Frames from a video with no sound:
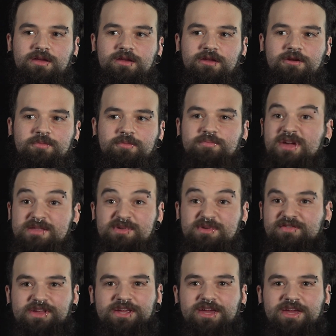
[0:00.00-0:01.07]
you know, makes me
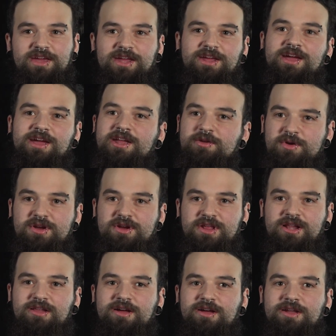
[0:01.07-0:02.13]
feel like a kid again. You hear
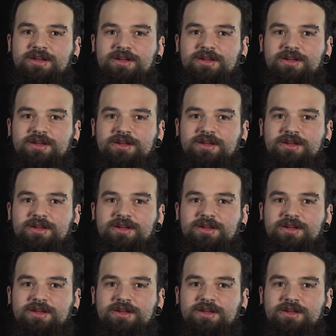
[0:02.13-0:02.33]
that a lot.